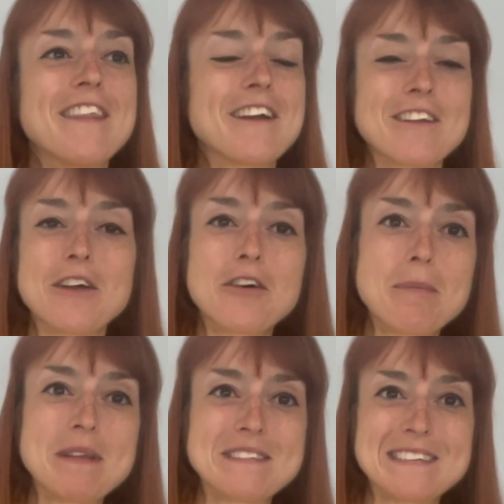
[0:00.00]
They're a local
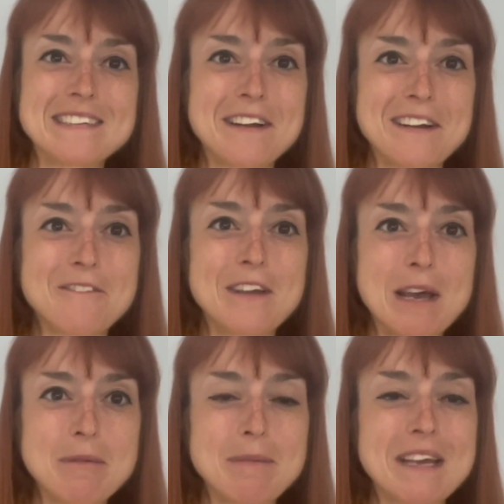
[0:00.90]
business here in
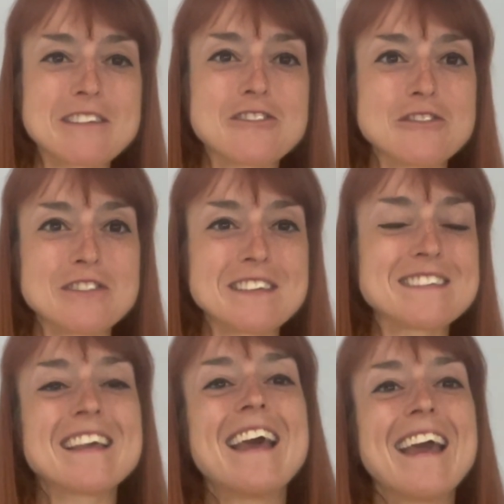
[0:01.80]
Falmouth, Massachusetts,